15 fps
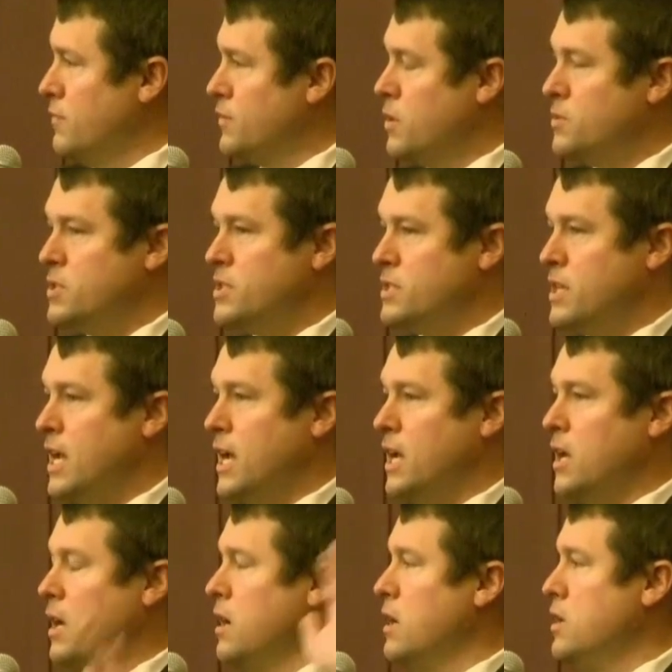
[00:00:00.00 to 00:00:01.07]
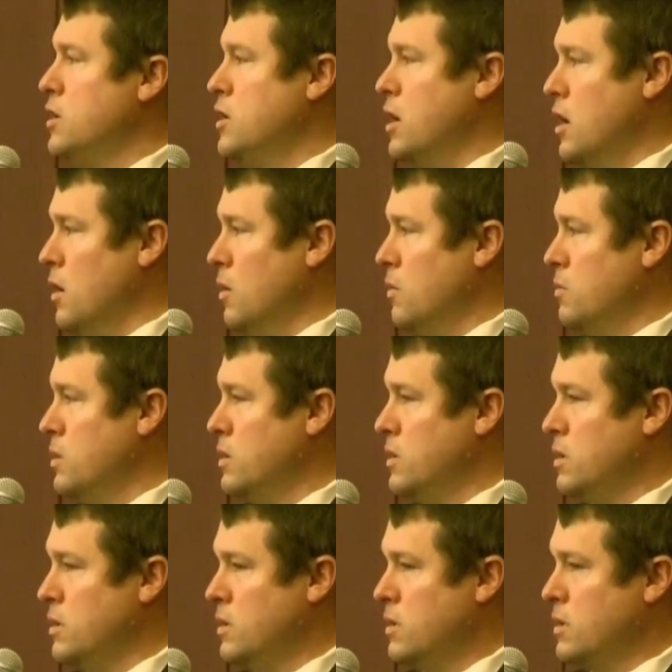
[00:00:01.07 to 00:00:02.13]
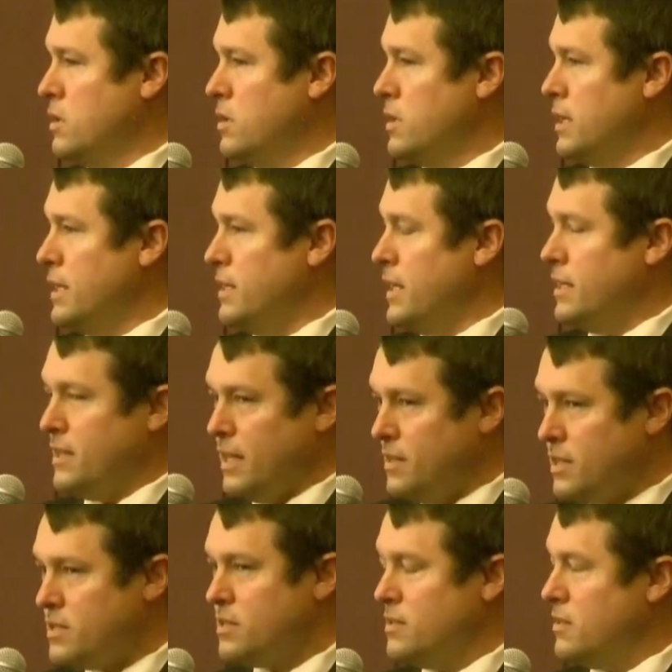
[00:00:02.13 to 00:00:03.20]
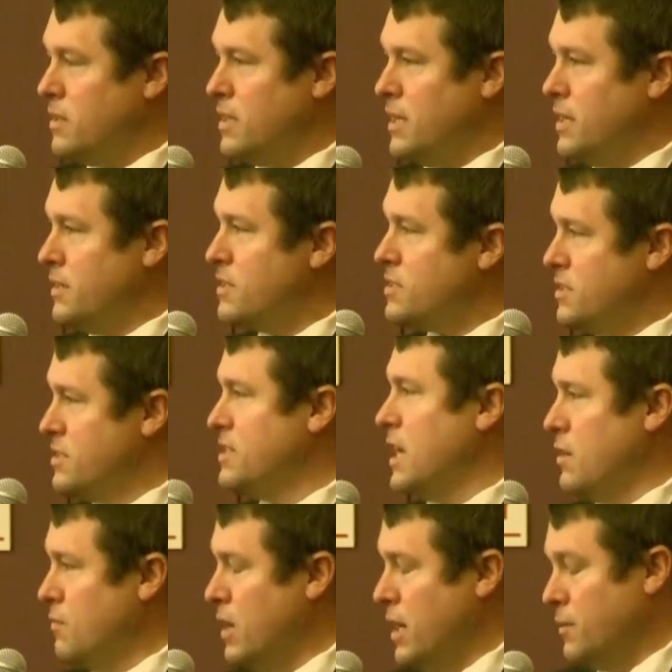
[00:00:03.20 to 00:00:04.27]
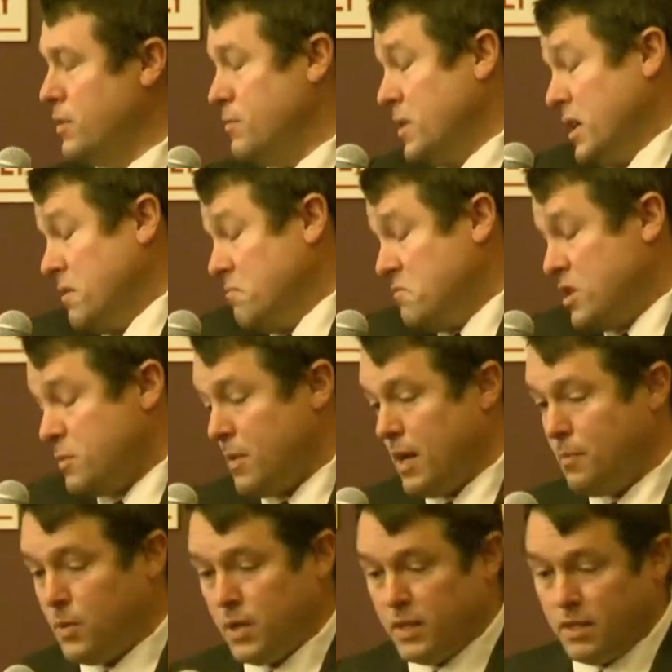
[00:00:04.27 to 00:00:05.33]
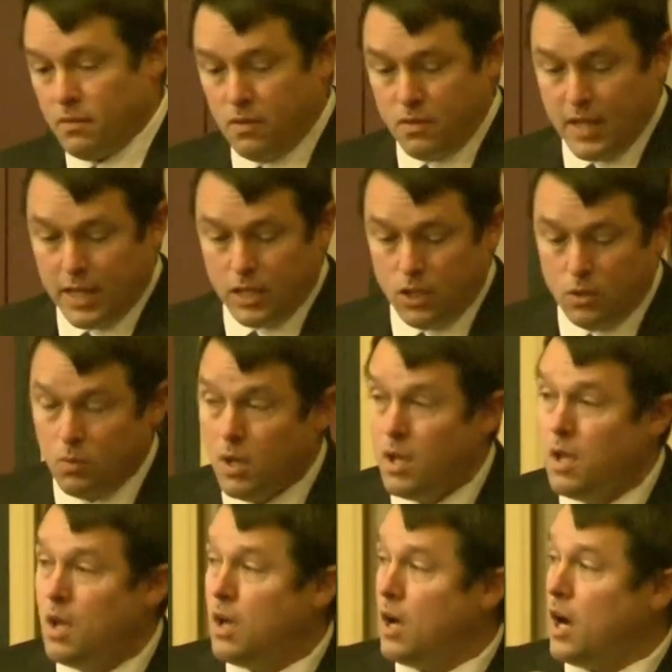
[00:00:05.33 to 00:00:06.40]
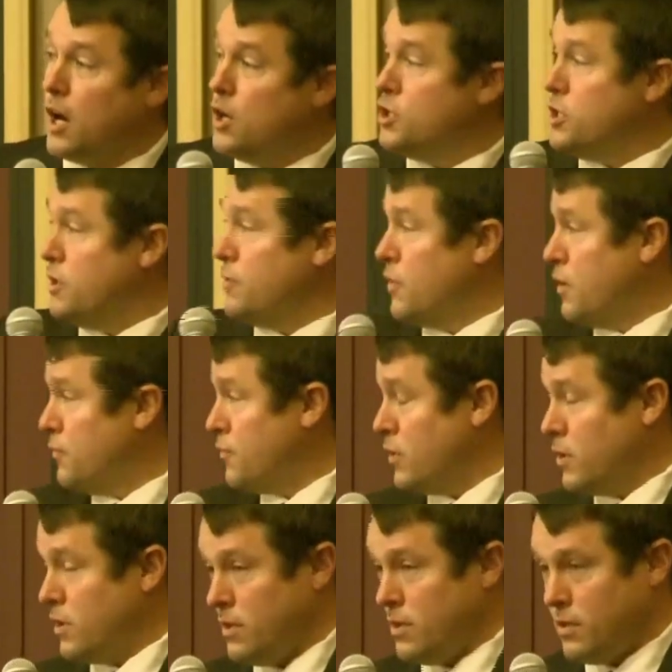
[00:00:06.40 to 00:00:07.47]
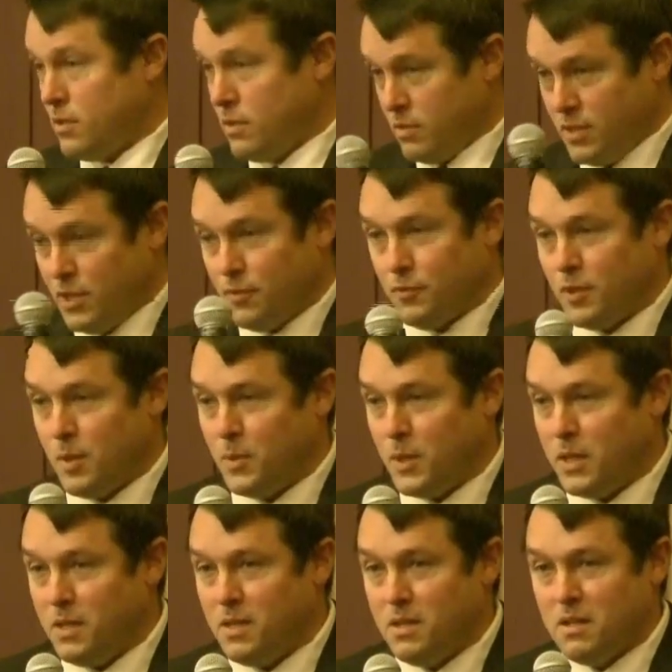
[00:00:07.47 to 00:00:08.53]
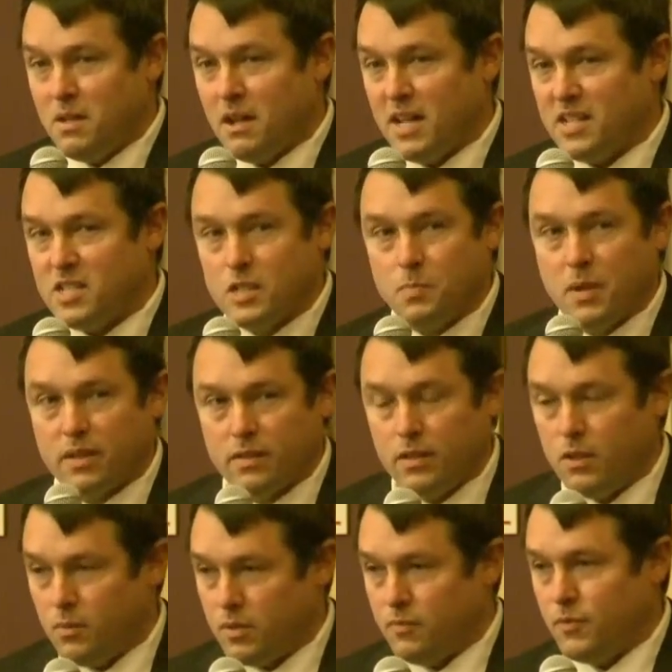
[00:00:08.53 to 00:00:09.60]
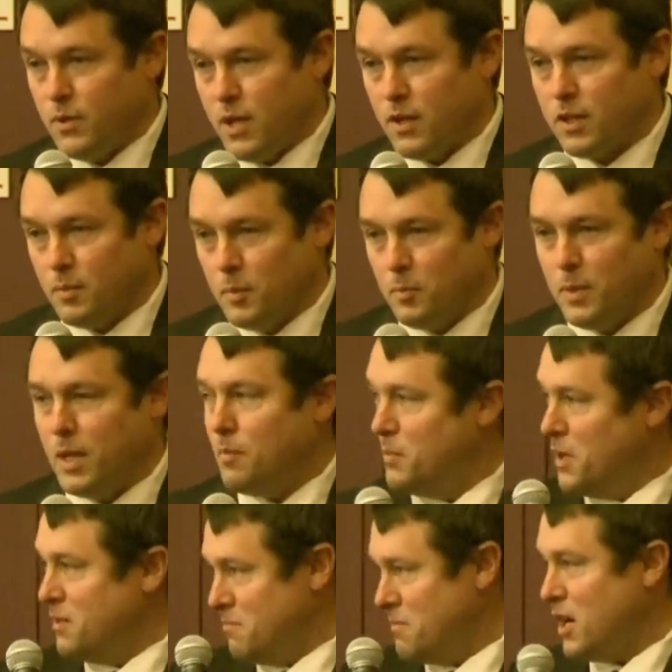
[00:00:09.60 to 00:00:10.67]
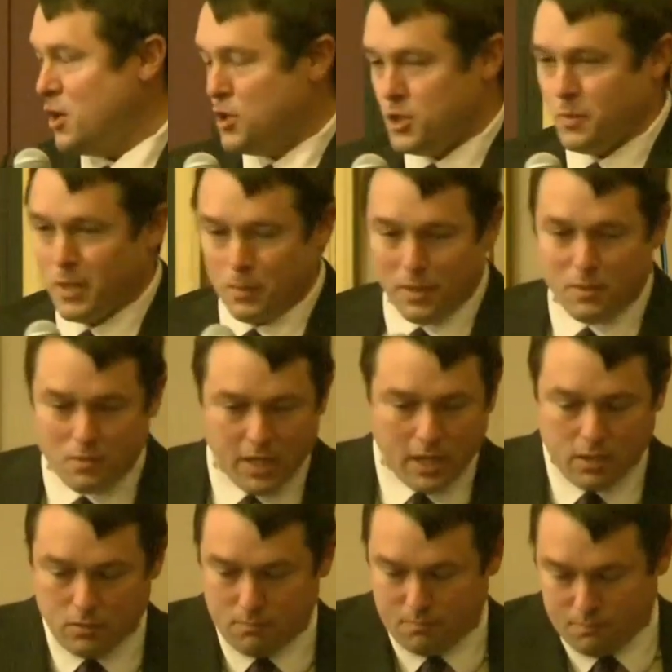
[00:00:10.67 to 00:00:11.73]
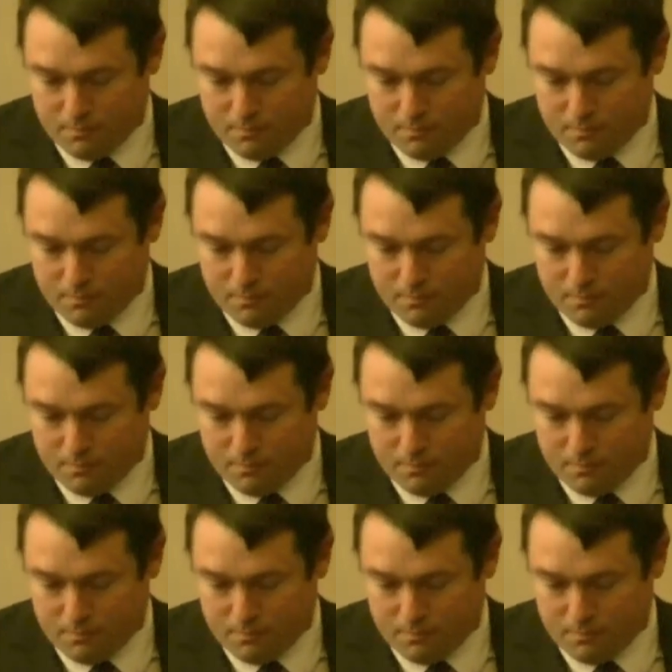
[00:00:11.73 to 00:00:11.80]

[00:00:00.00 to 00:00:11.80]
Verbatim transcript: Don't just say no. It, it, it, doesn't, it doesn't set right with me. Just my opinion. Thank you. I urge you to vote for Leader Filippi. I suspect I know what the vote outcome will be, but I urge you anyway. Thank you.